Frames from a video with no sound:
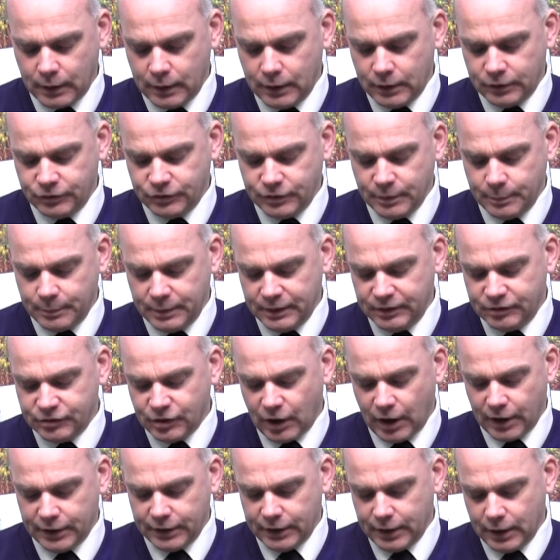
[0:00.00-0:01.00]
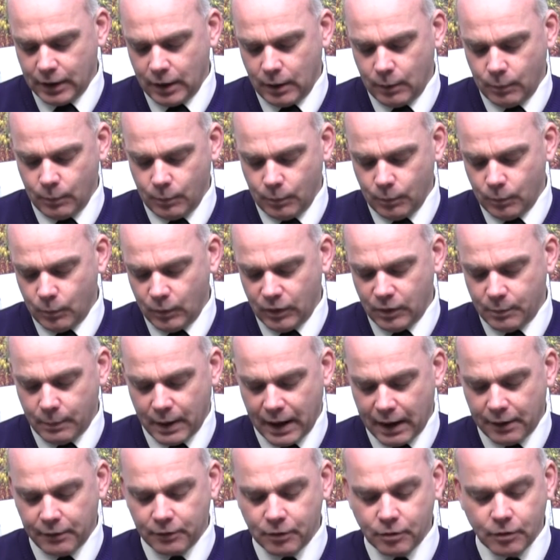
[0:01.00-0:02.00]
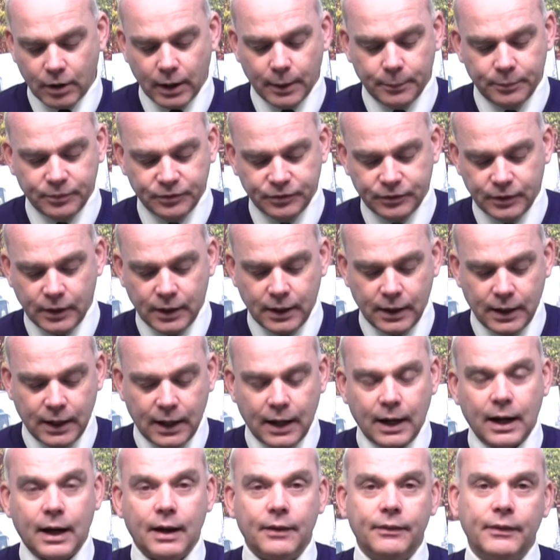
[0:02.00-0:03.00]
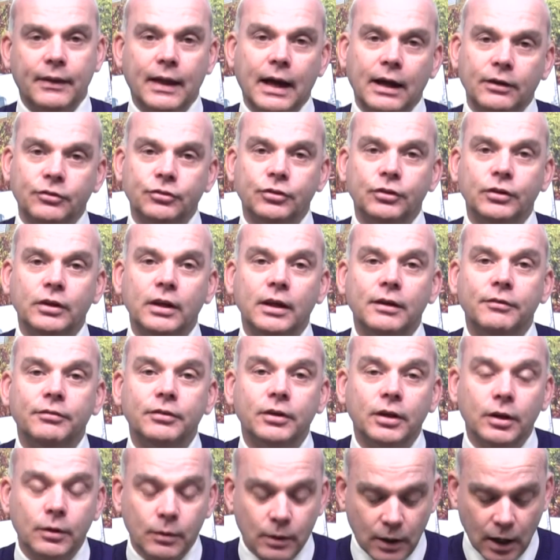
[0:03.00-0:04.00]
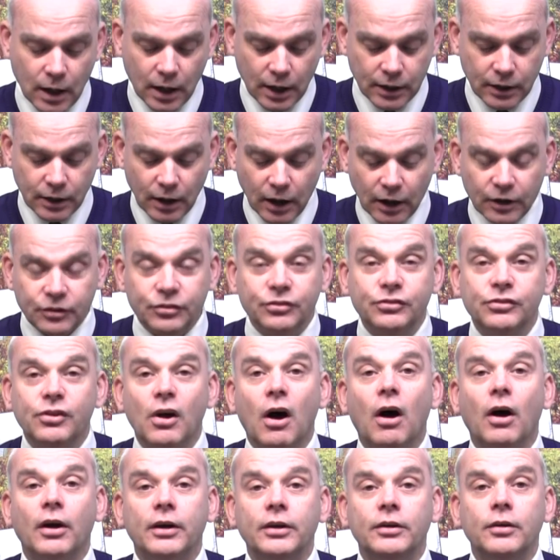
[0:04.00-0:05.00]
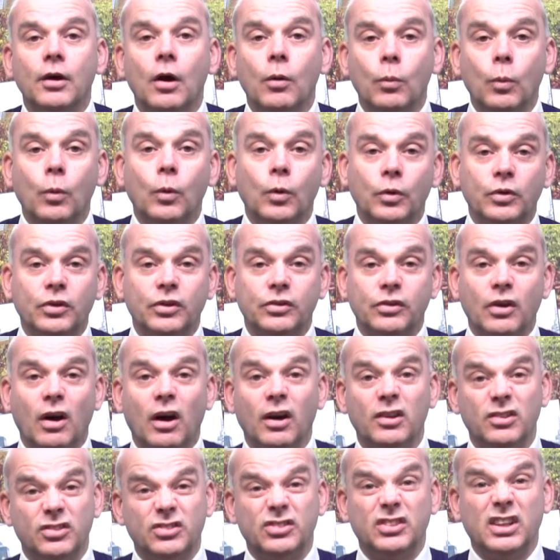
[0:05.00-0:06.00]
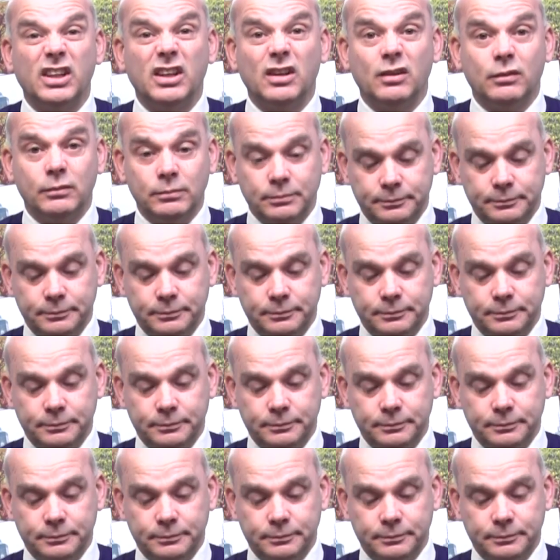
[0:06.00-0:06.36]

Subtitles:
Simply tighten it up with a pair of grips and that should give you a nice tight watertight seal.